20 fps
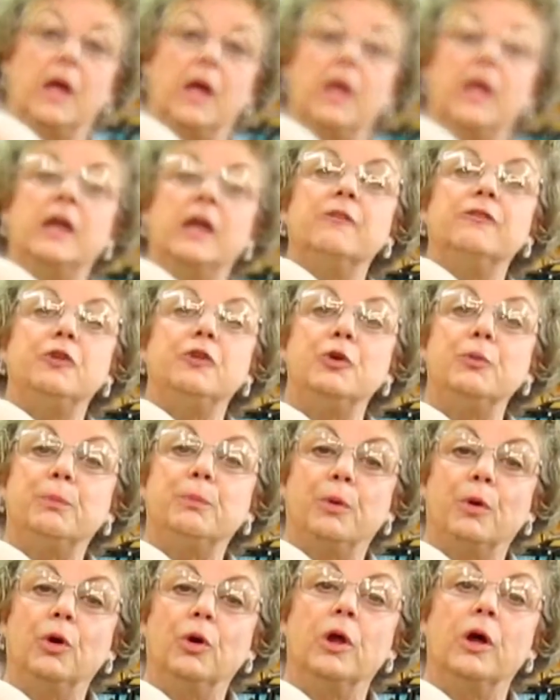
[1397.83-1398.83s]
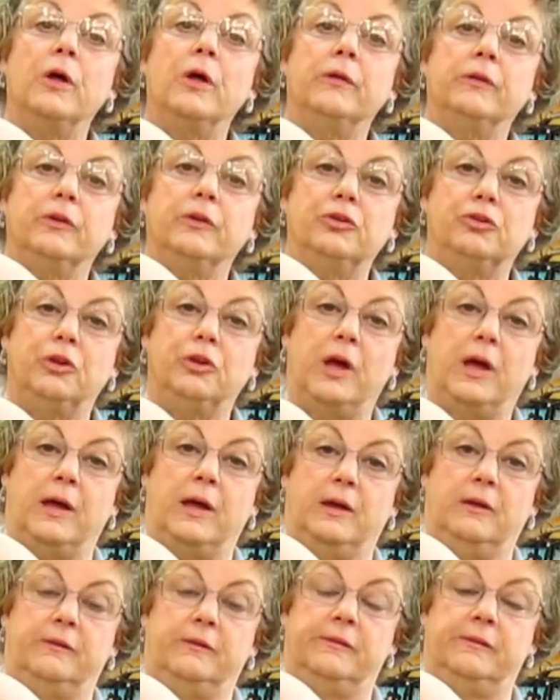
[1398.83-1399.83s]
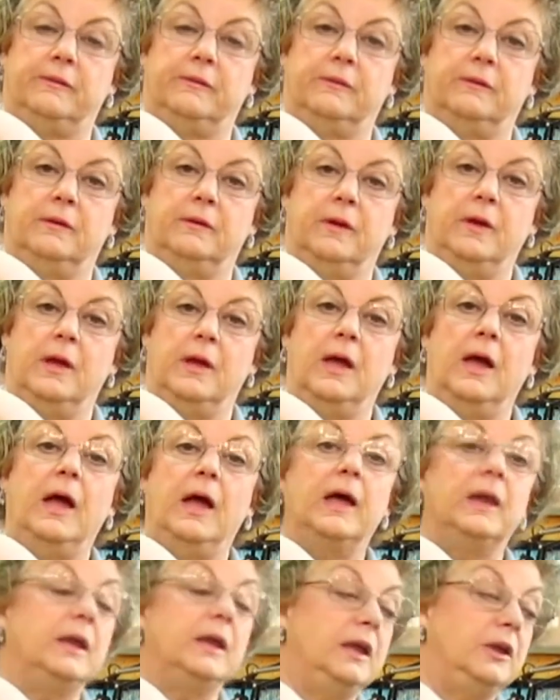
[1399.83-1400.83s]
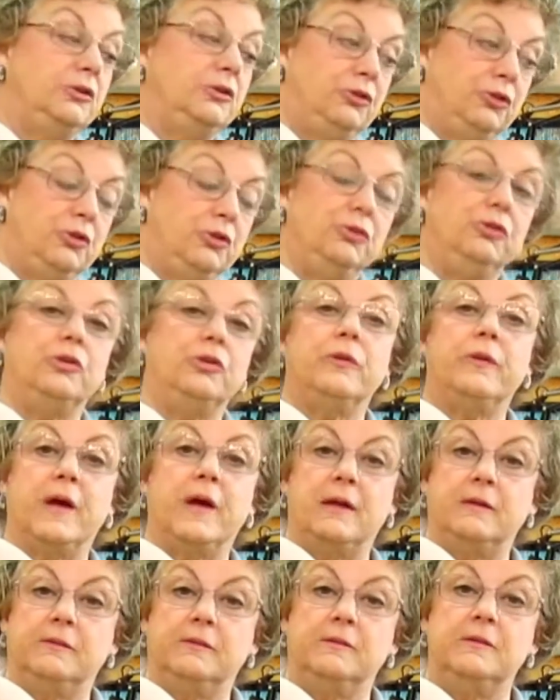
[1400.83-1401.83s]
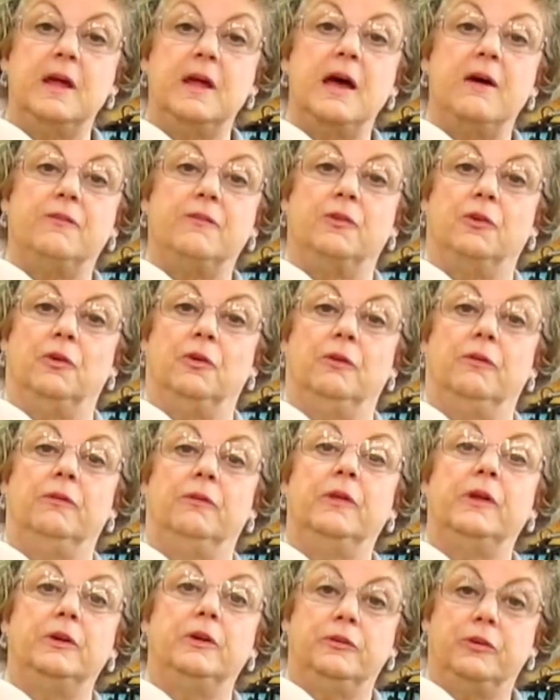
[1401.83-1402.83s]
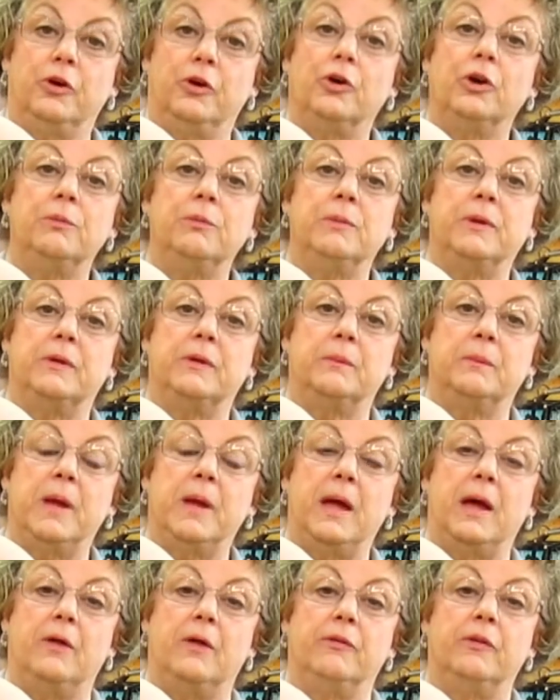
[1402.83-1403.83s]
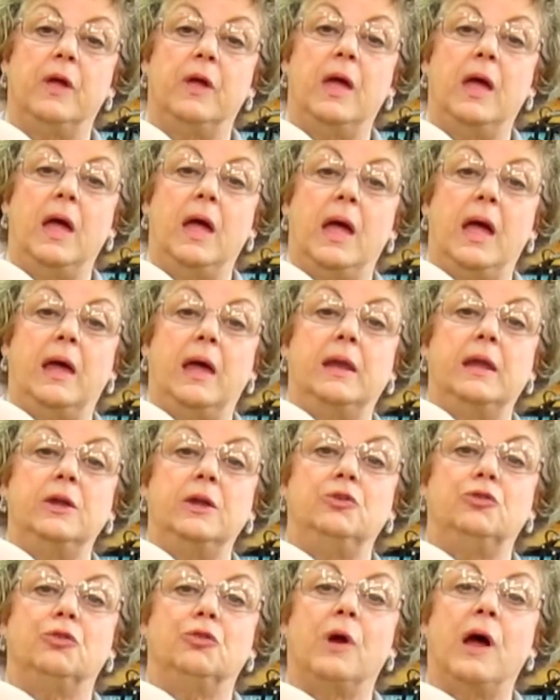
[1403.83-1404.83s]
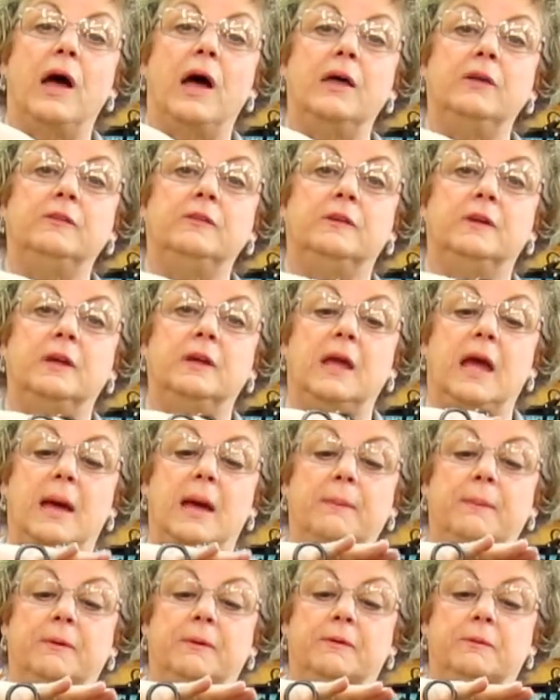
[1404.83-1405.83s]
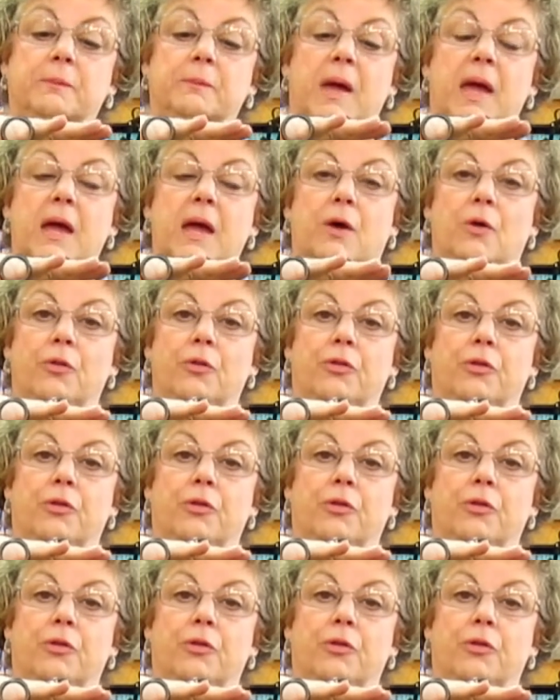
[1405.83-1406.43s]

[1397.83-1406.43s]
If you pull on the shanks, and he's used to that snaffle that is hurting him in the mouth, and he tries to gap his mouth,